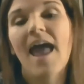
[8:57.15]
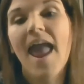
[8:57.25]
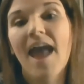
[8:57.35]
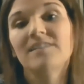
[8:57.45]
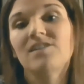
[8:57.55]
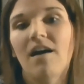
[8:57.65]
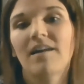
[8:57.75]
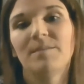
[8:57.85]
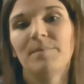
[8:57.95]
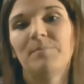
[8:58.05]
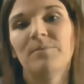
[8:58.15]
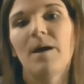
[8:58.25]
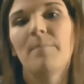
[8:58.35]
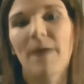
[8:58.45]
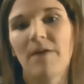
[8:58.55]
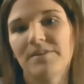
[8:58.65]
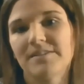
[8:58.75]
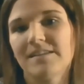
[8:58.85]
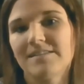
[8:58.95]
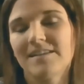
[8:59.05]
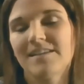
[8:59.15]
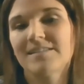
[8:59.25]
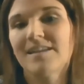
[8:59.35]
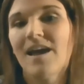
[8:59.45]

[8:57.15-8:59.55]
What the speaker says: and talking to people about the census.